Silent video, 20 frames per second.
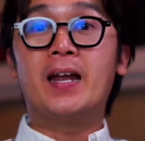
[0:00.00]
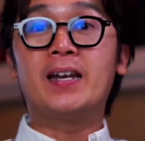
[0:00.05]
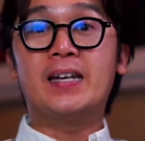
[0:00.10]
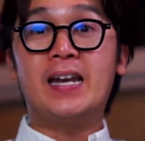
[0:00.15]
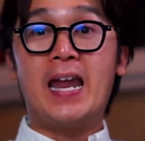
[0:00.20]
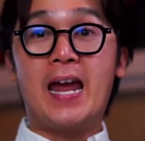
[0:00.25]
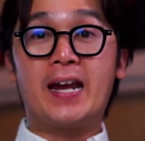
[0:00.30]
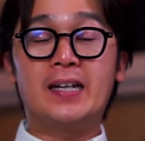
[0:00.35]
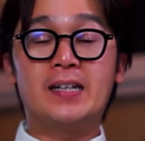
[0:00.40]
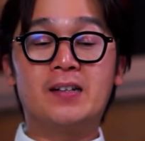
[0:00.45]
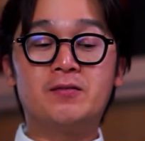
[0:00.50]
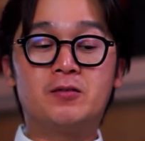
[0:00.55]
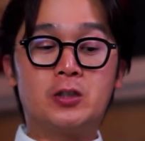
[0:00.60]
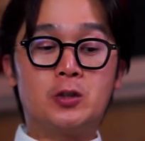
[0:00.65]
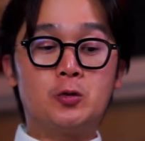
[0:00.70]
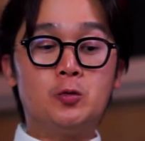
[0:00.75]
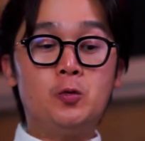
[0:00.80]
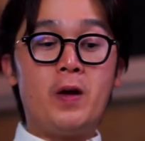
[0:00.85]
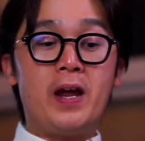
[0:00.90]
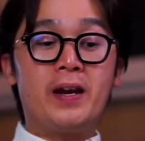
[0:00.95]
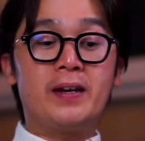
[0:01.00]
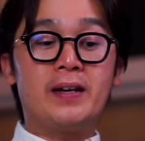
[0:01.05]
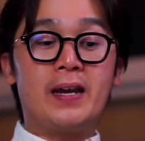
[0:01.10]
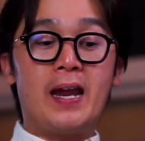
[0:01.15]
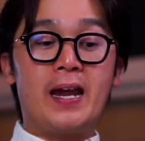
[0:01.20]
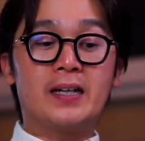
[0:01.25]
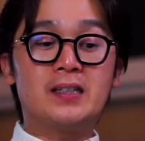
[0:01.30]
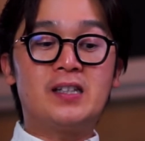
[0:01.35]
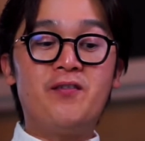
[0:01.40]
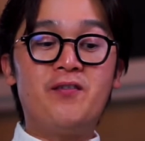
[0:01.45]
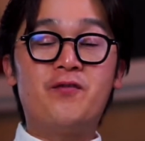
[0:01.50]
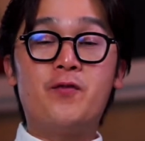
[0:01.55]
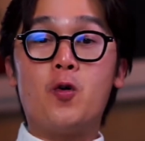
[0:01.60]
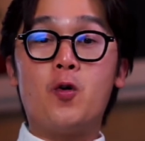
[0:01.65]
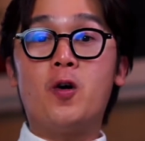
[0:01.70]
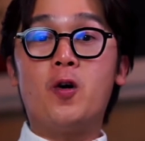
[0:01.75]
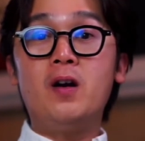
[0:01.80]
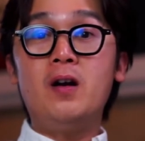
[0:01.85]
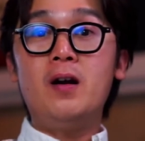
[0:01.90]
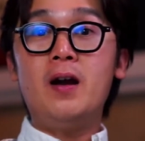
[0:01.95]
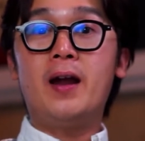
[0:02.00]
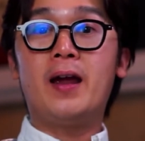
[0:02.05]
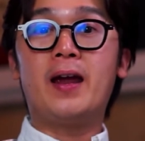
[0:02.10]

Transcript: negative two and negative four,